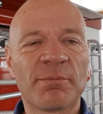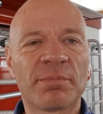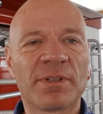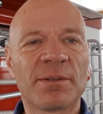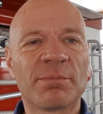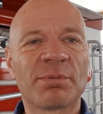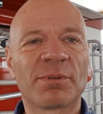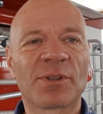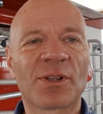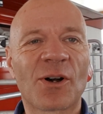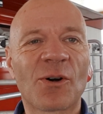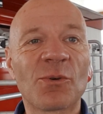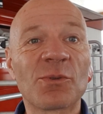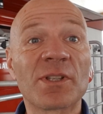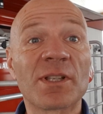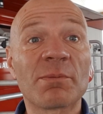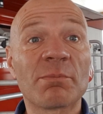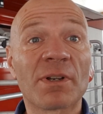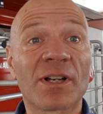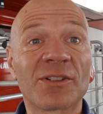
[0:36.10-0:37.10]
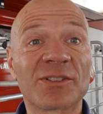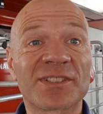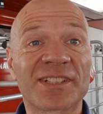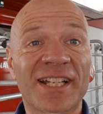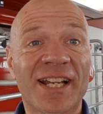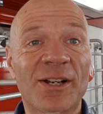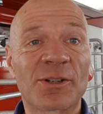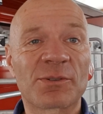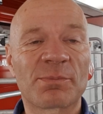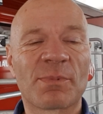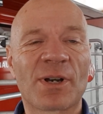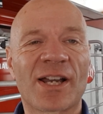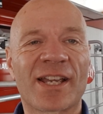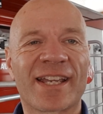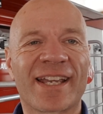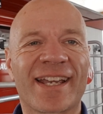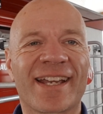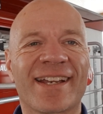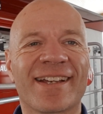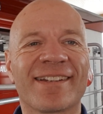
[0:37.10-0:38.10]
people only milked cows by
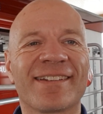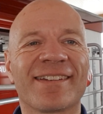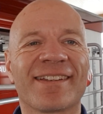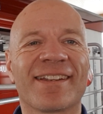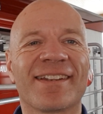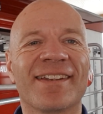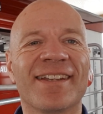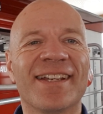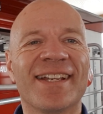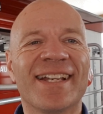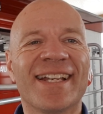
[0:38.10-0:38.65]
hand,